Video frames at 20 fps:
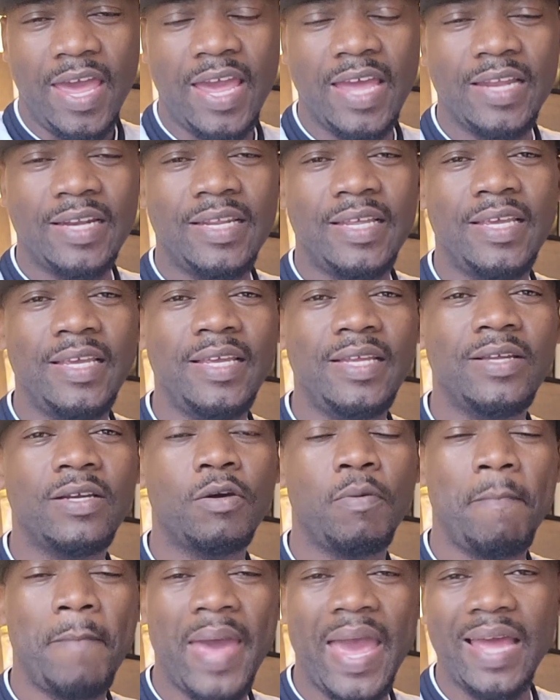and he
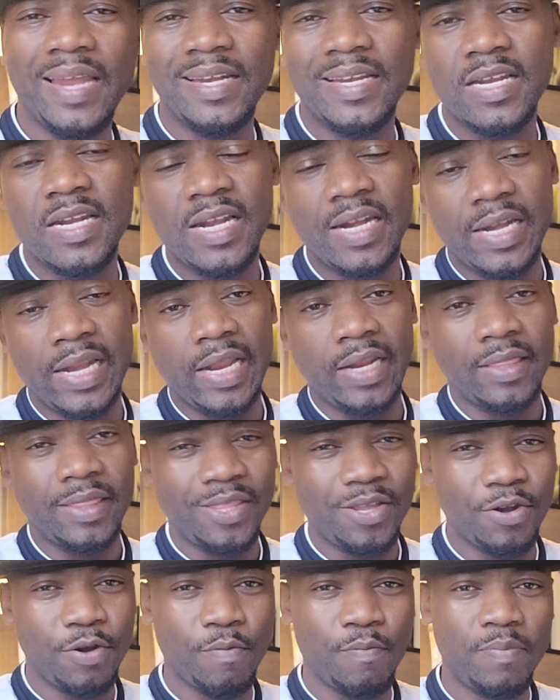commanded,
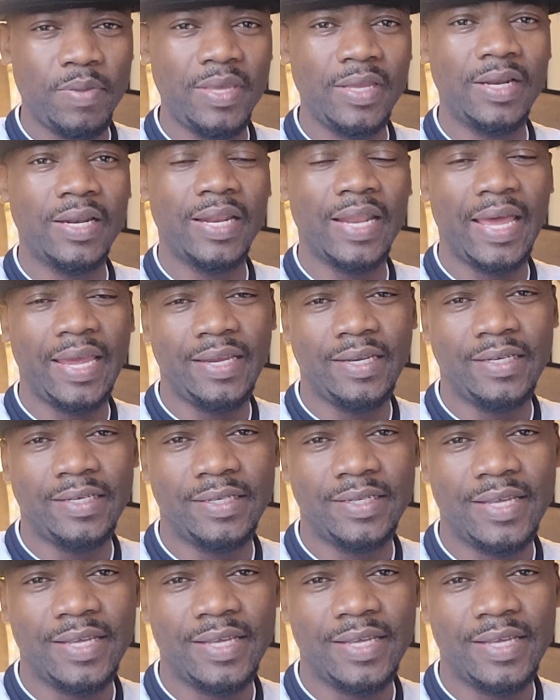let there be light.